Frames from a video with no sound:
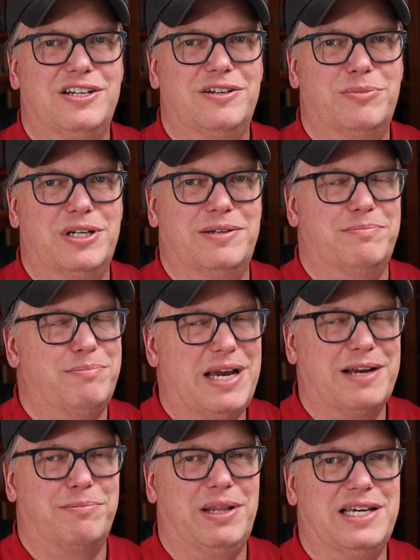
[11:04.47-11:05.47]
but
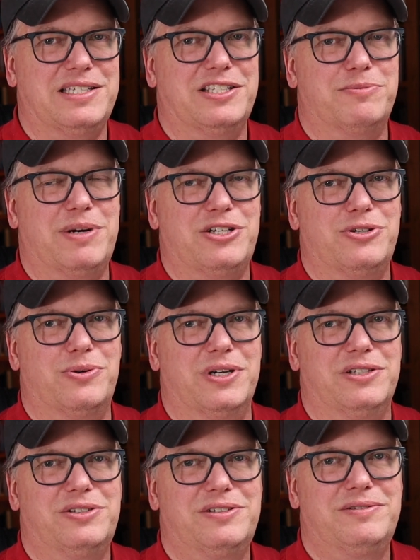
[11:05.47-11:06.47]
Backblaze is my
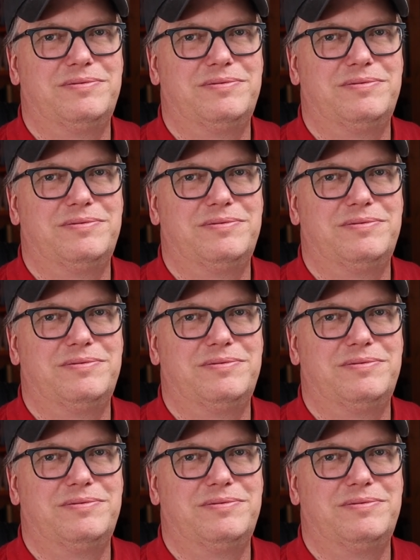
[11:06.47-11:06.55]
choice.